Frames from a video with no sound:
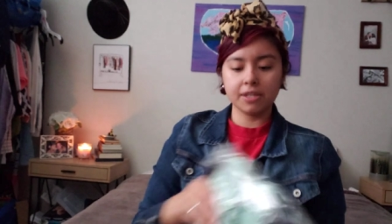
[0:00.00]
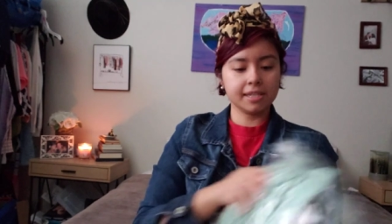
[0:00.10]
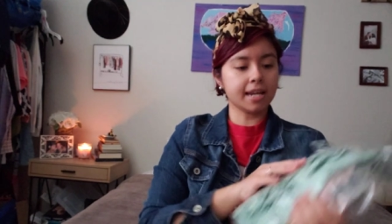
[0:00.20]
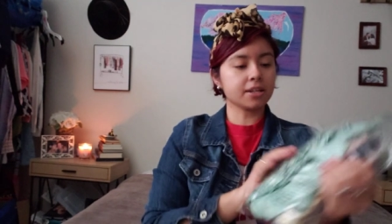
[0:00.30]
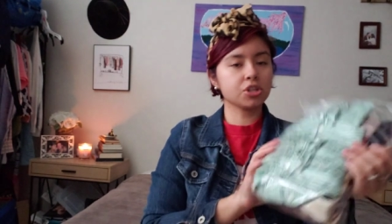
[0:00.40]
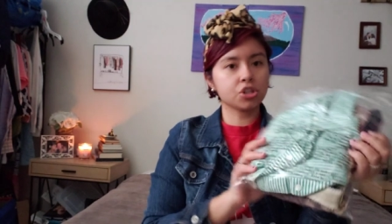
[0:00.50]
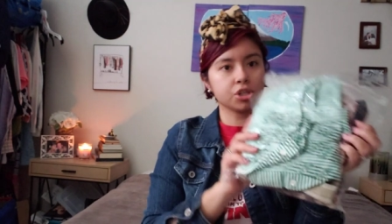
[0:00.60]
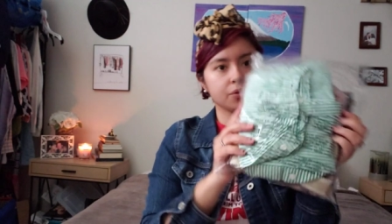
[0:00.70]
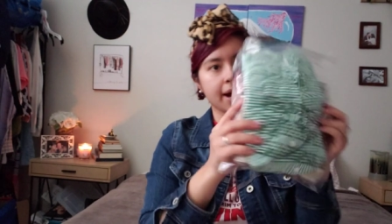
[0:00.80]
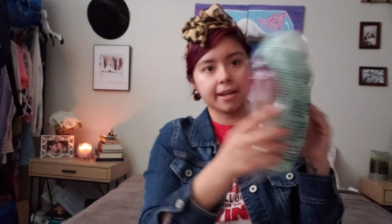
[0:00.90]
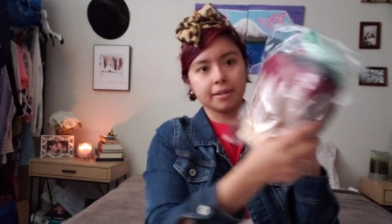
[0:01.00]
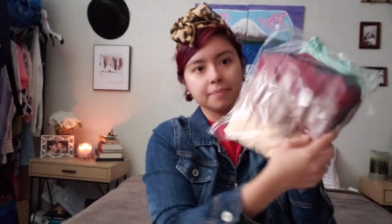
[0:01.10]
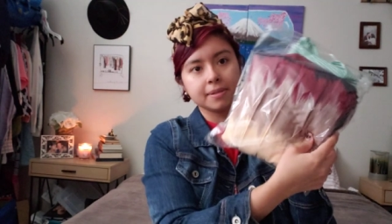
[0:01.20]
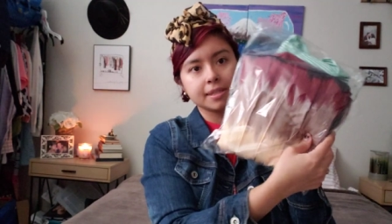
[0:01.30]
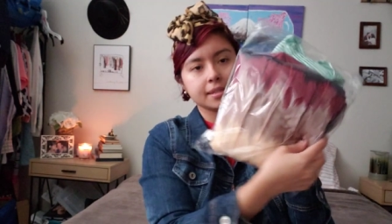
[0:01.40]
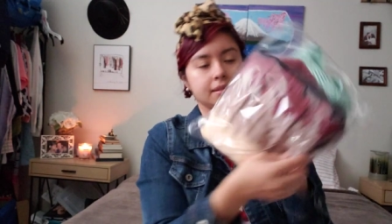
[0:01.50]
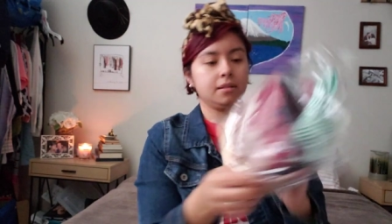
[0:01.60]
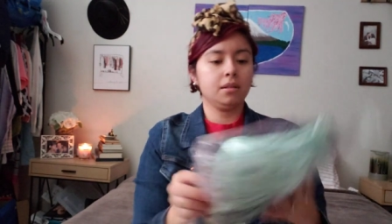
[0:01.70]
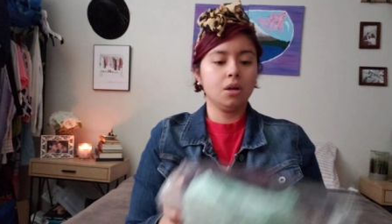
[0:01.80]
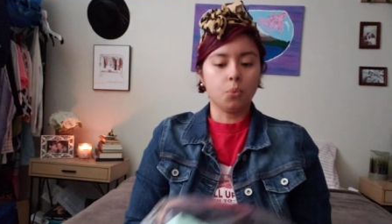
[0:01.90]
these next two items.
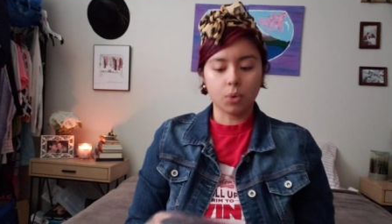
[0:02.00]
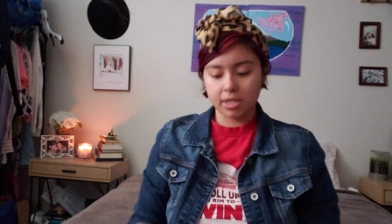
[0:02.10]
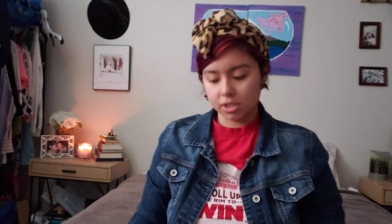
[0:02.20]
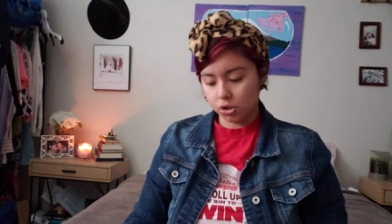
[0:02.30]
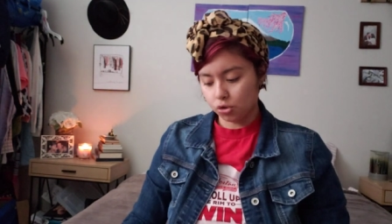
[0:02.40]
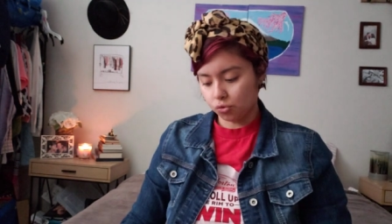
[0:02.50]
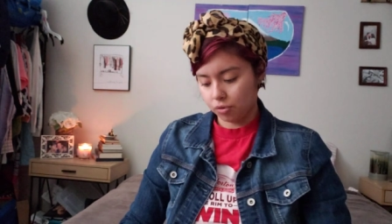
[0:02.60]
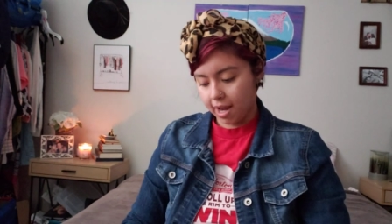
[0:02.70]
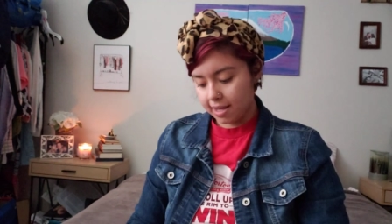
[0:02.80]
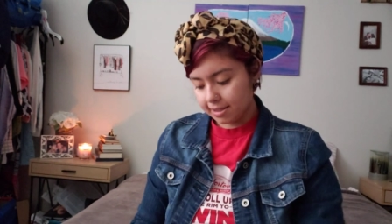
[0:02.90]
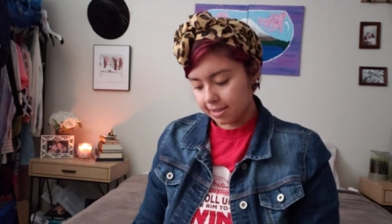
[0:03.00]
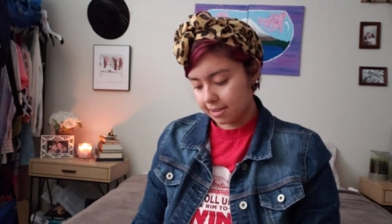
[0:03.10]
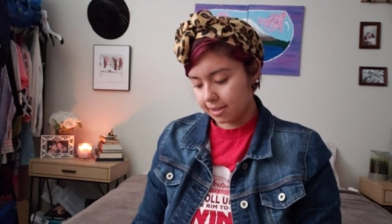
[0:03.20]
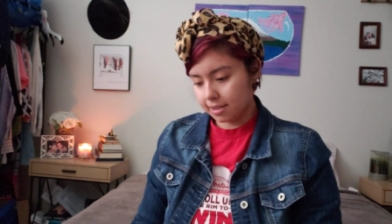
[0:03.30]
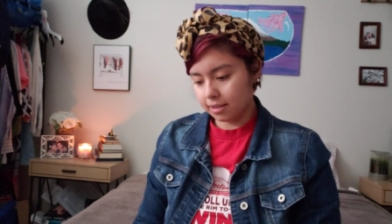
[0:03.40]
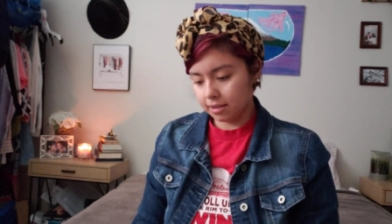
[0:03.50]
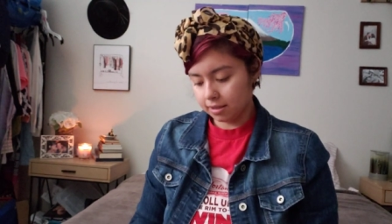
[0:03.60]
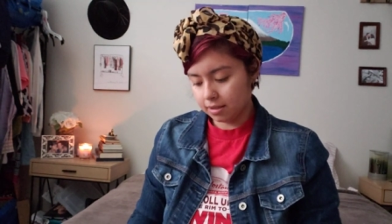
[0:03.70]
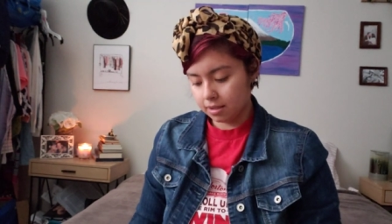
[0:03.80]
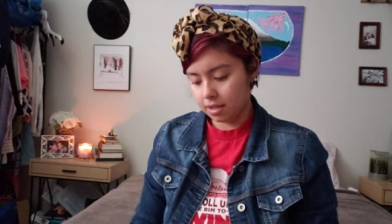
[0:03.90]
One is a dress.
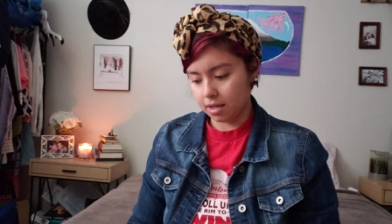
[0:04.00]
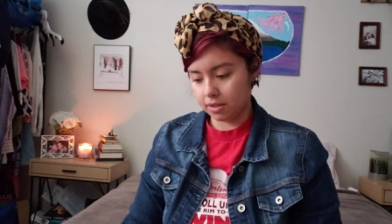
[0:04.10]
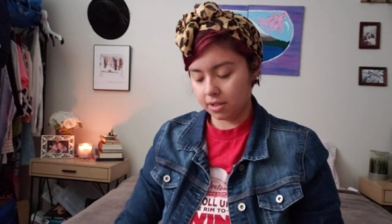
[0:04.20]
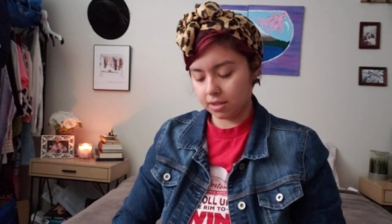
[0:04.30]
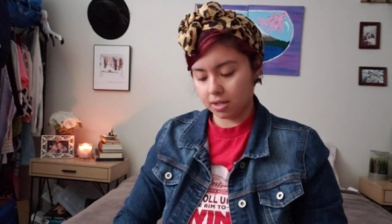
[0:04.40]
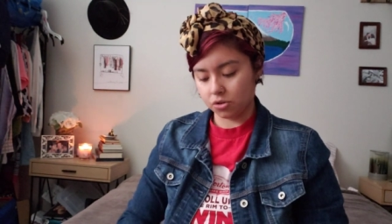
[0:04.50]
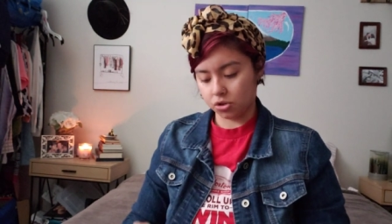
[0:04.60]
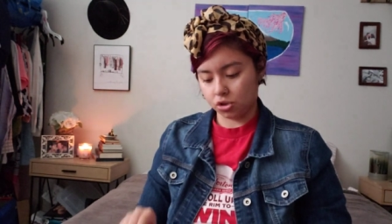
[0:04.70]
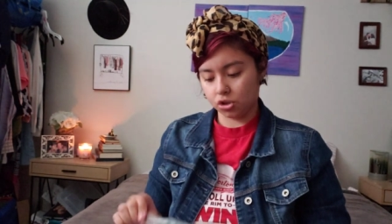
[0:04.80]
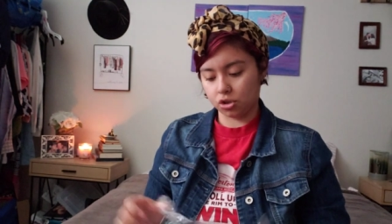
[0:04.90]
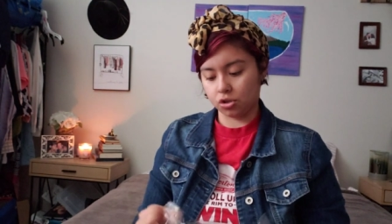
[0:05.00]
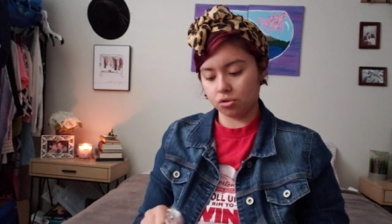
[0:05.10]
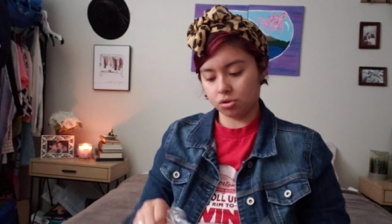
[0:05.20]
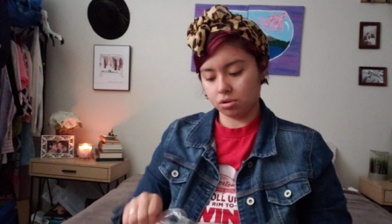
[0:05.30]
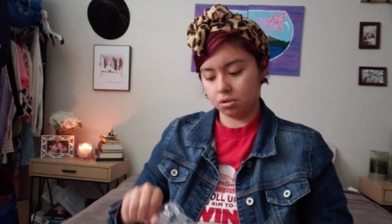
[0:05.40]
I think the other is a shirt.